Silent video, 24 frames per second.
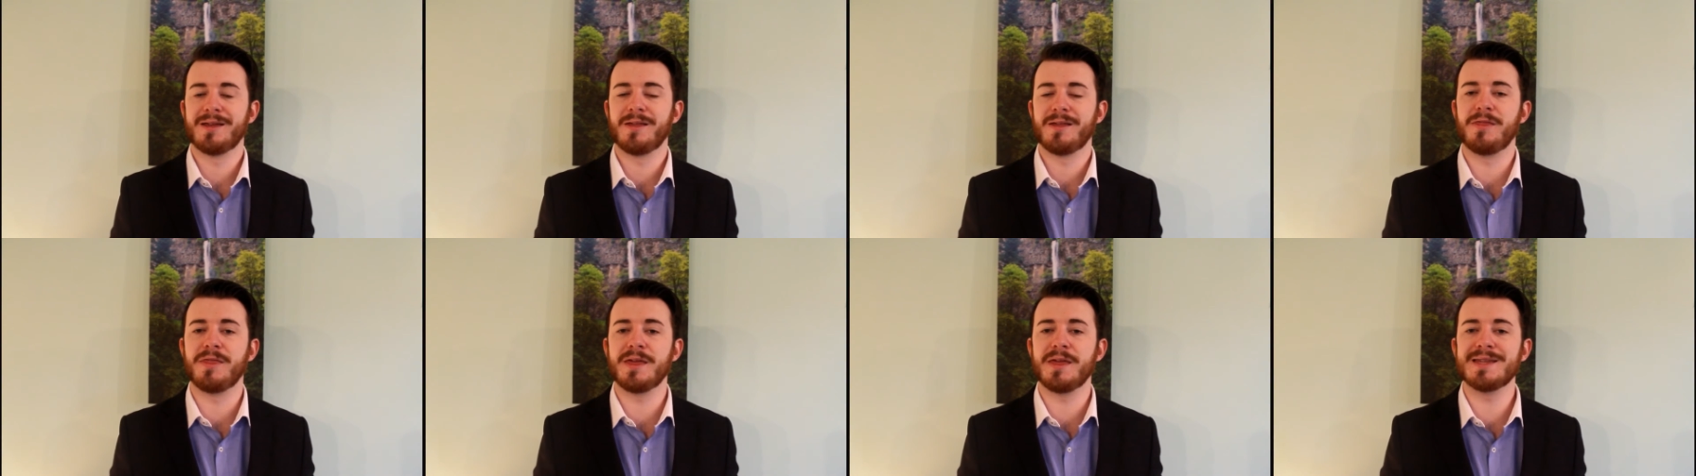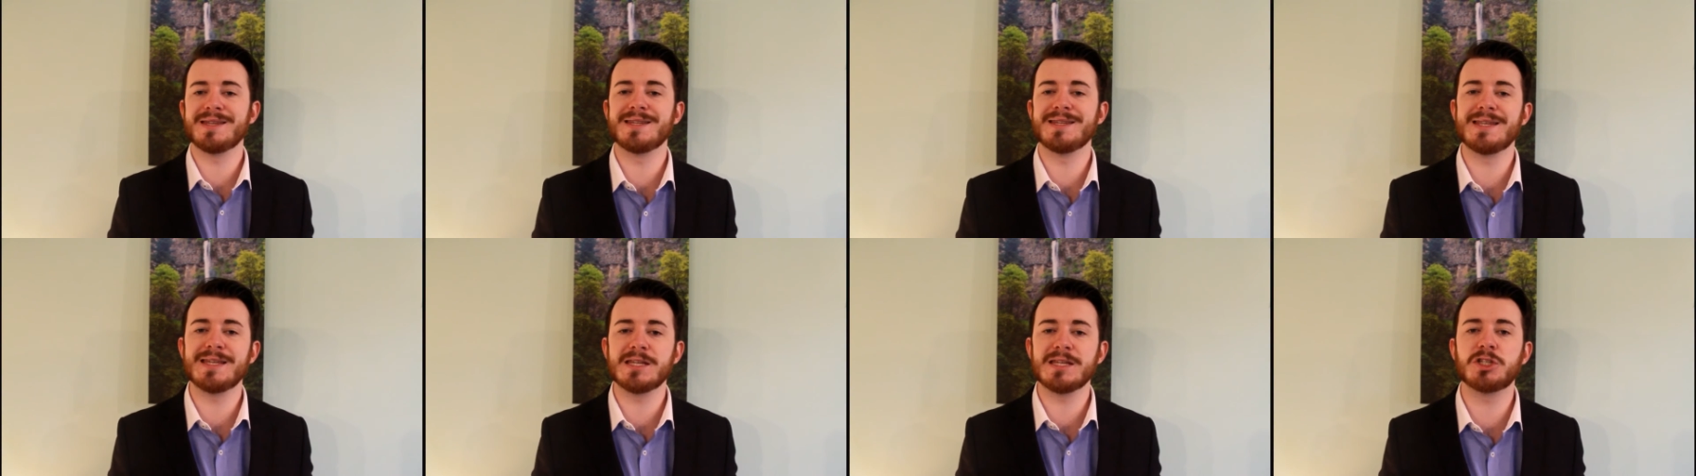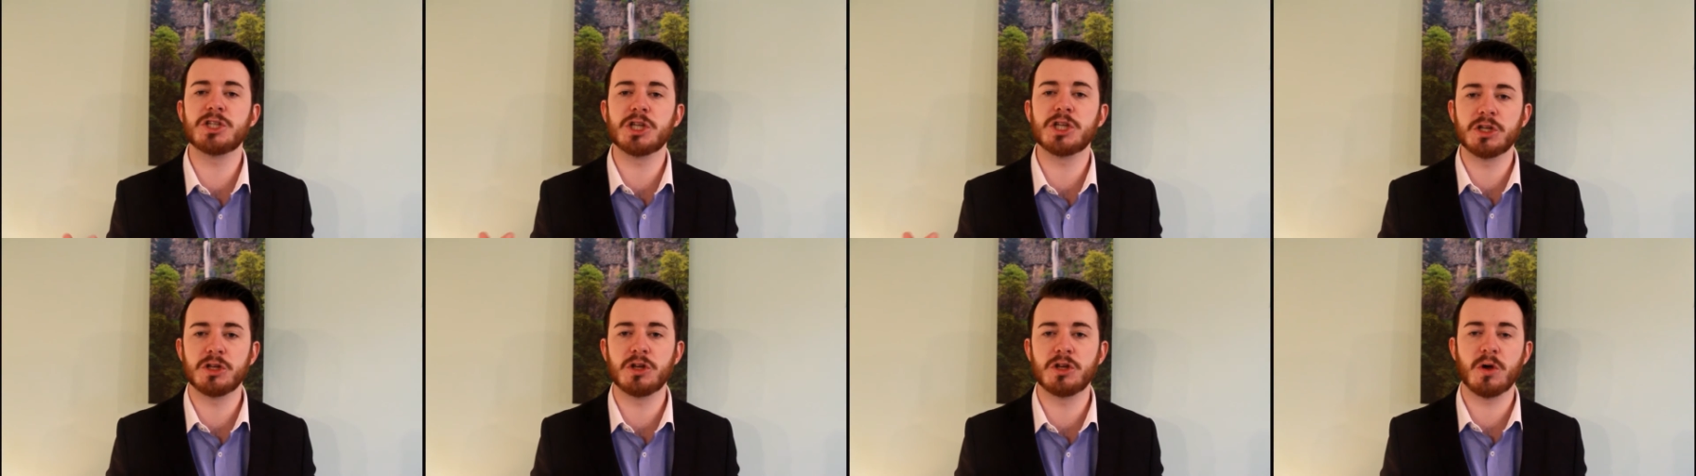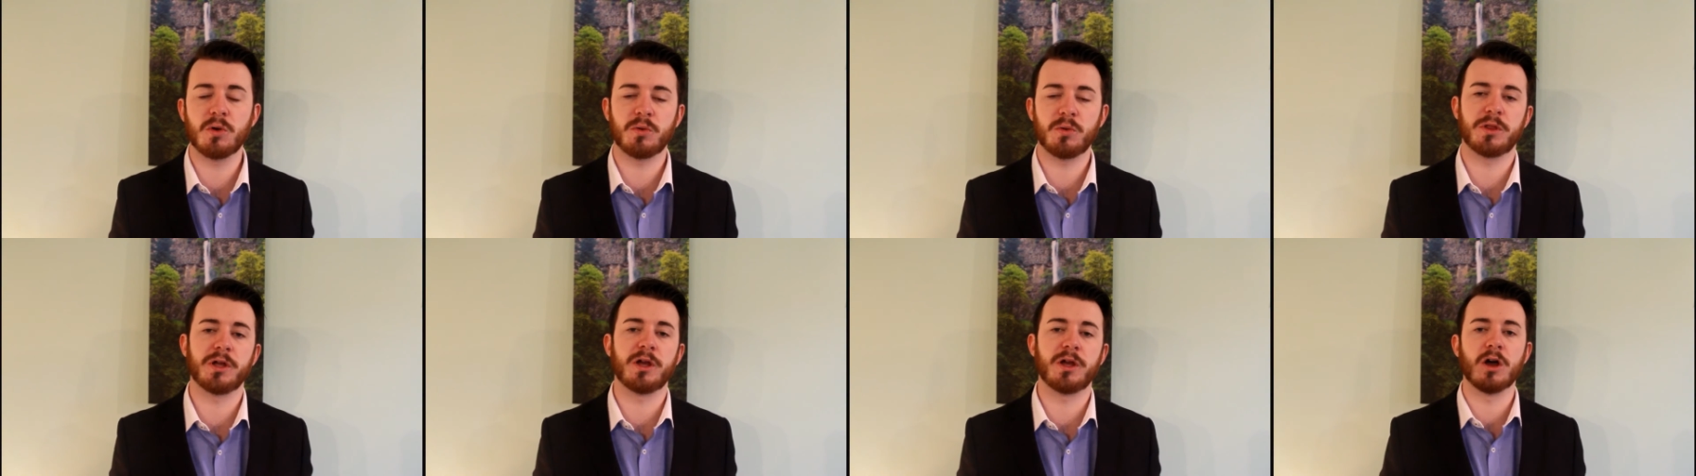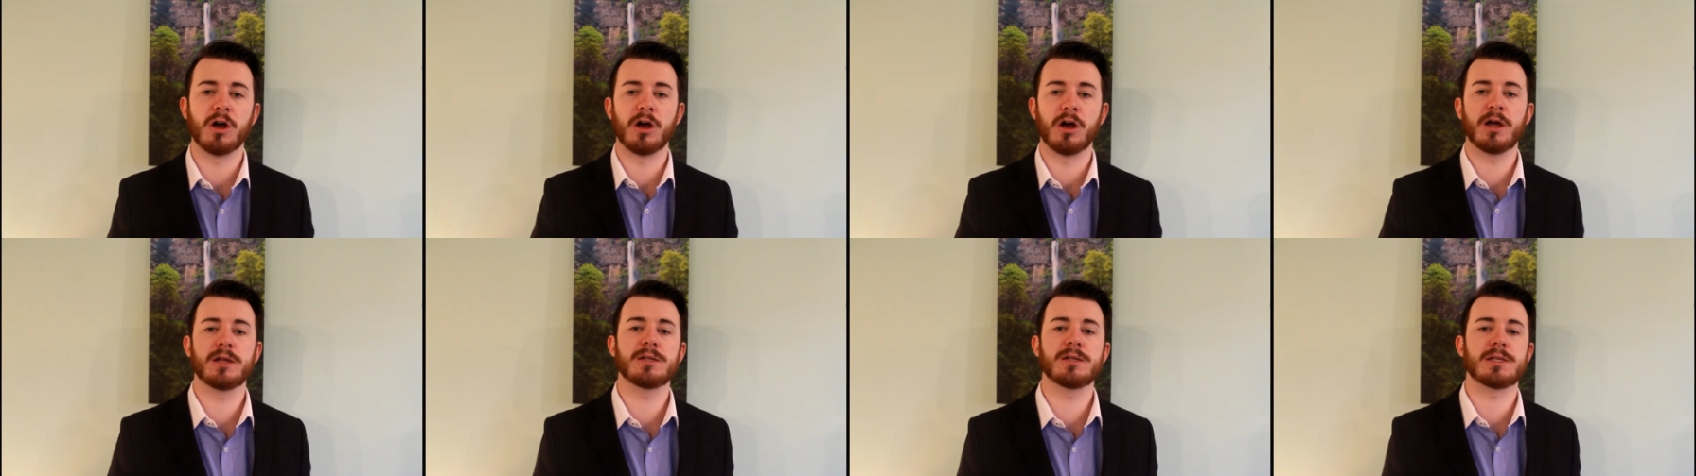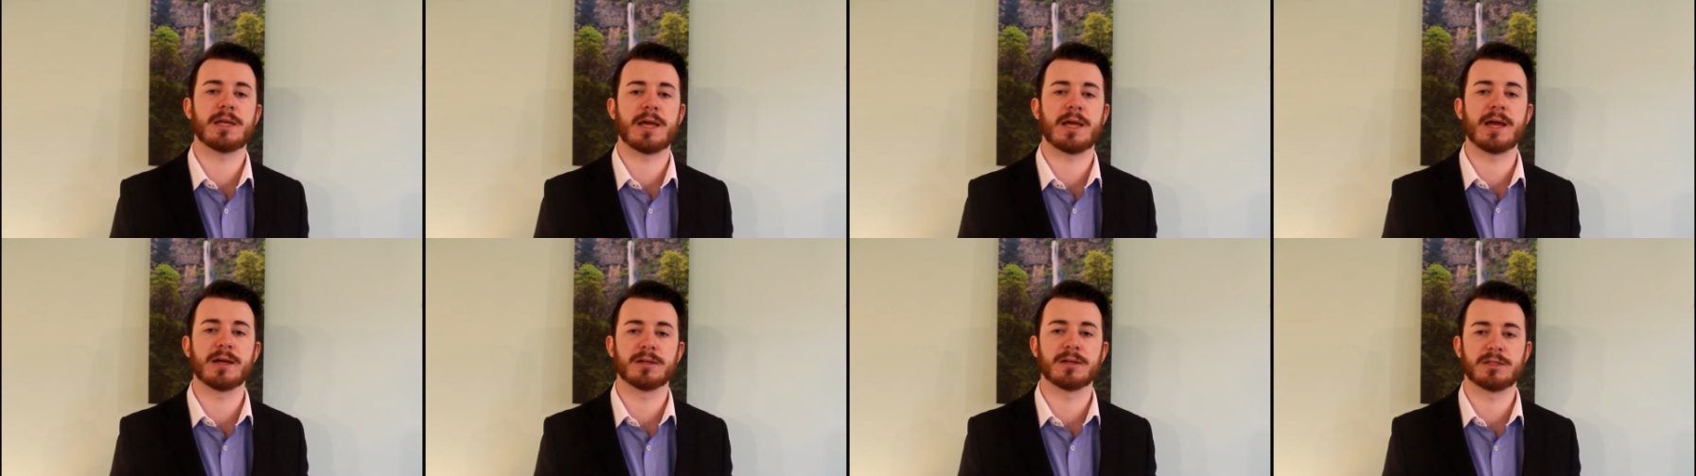they need to know the
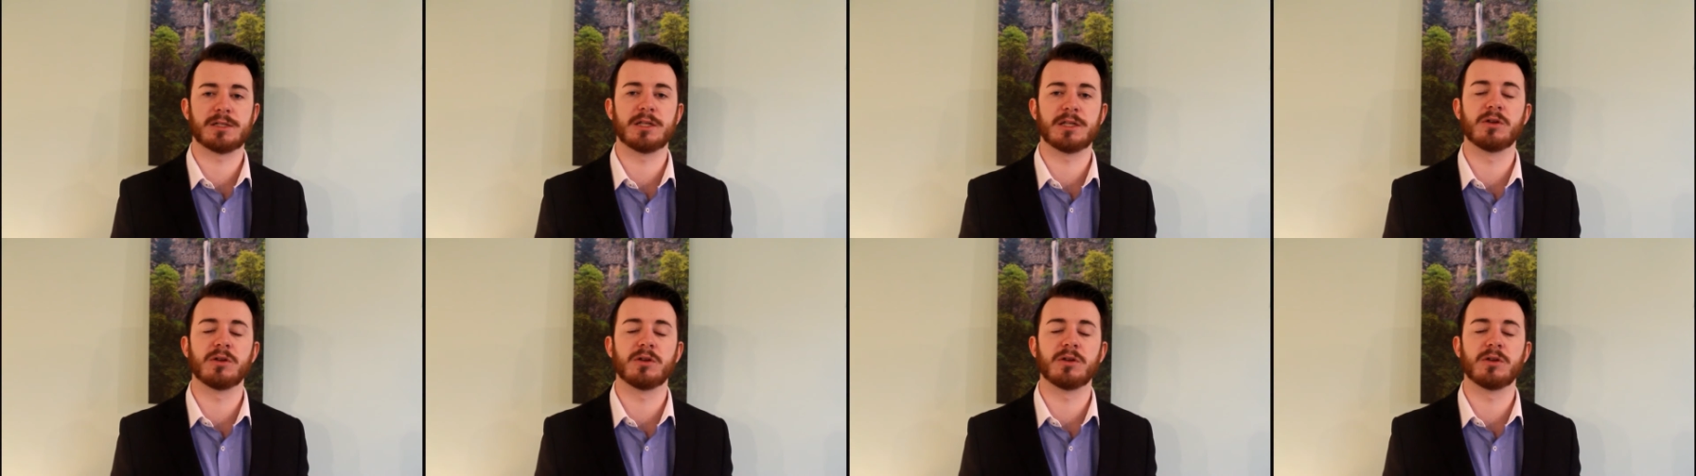context